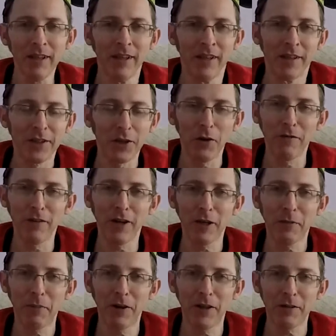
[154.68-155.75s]
So hopefully I could
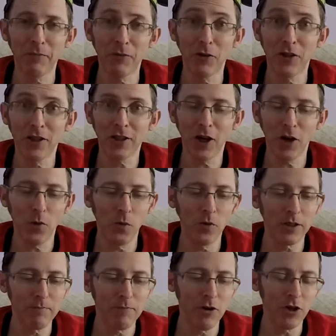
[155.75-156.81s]
buy some good Star
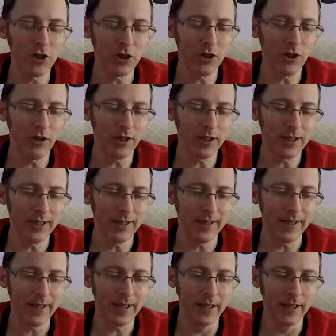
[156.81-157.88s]
Wars merchandise in
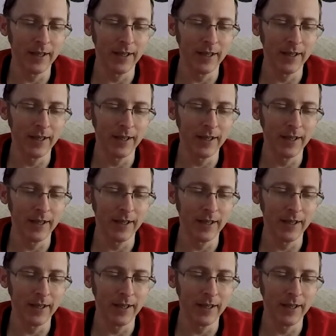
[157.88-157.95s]
there.